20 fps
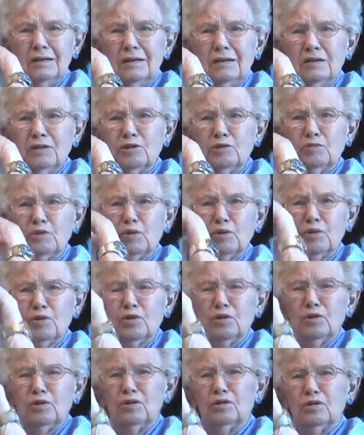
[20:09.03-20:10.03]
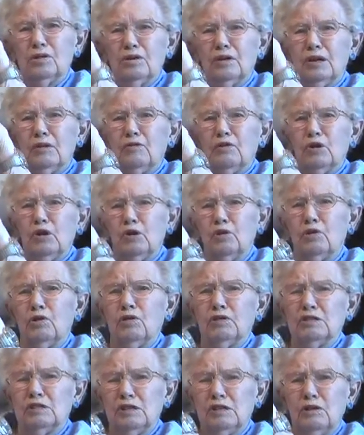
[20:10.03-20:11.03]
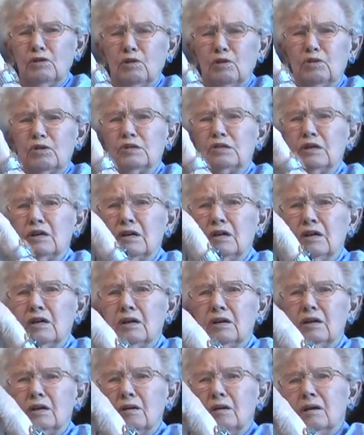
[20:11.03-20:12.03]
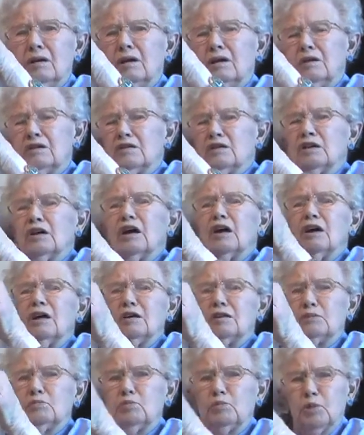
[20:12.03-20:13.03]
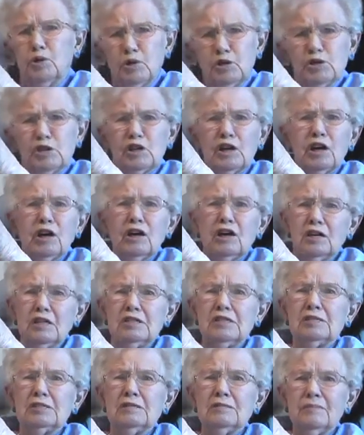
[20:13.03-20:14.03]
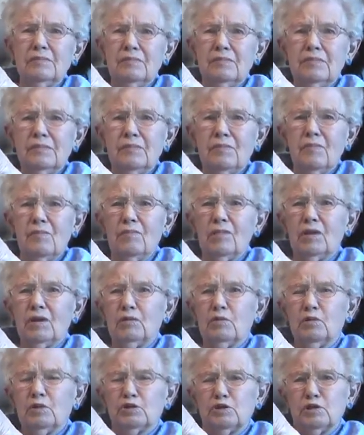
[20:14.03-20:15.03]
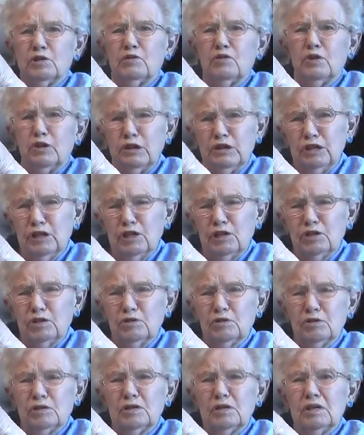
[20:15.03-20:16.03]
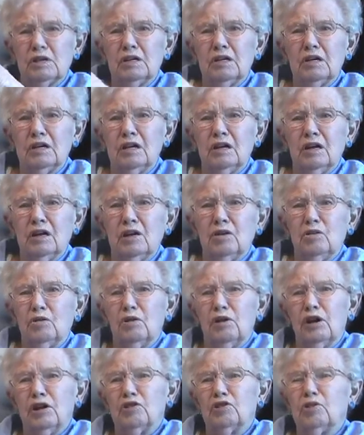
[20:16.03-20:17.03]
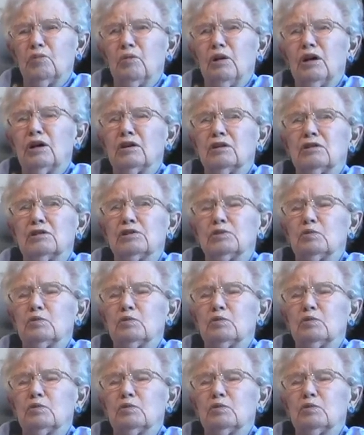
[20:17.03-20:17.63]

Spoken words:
Do you remember, see those? It burns gas, which is very dangerous, and you light the mantles.